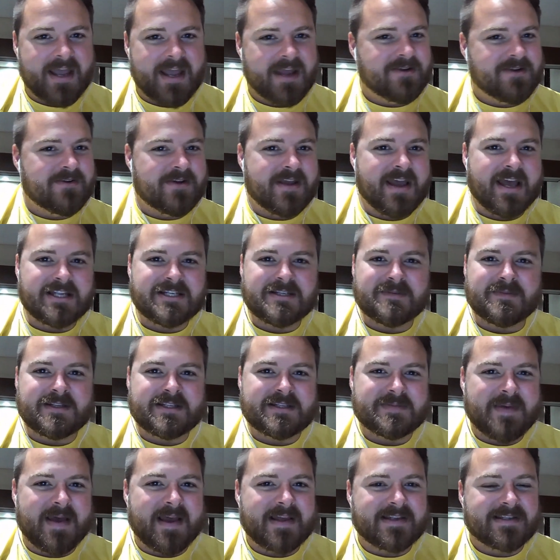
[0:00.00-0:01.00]
Can you catch him in
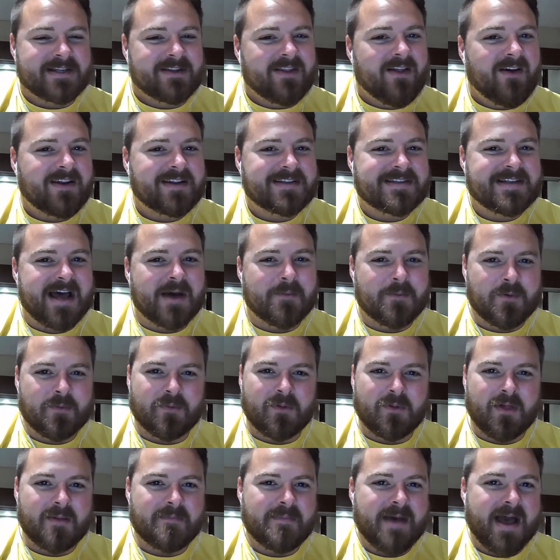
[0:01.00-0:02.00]
space? And a lot of time when we're
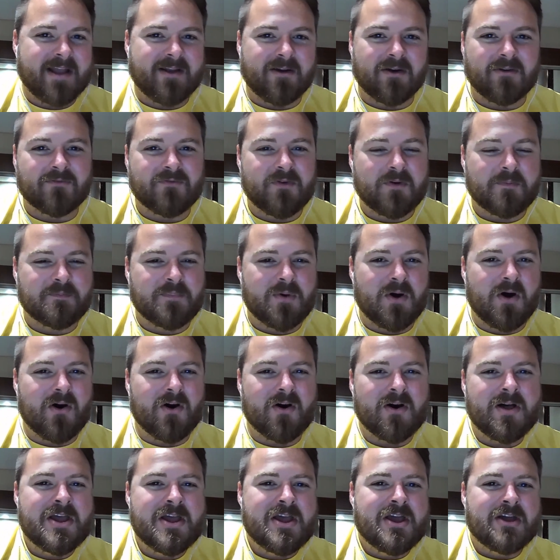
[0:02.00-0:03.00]
playing backyard
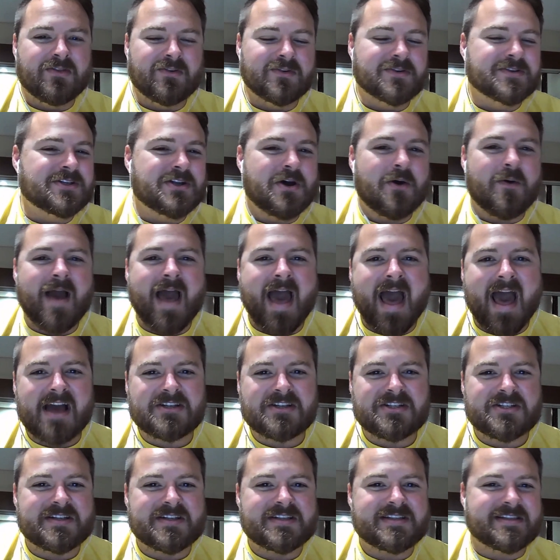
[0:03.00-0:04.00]
football, there's no
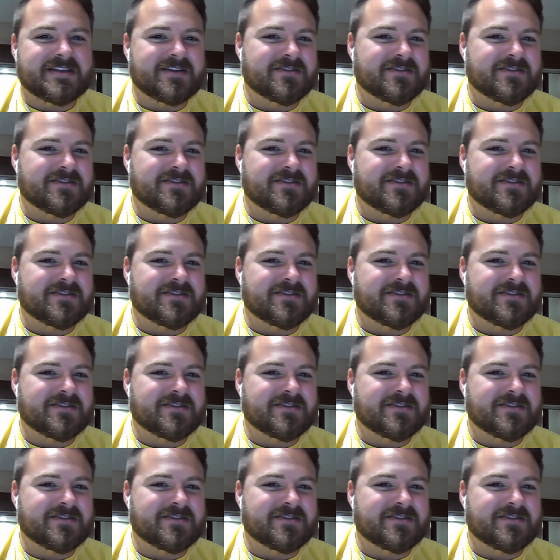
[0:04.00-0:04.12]
hashes.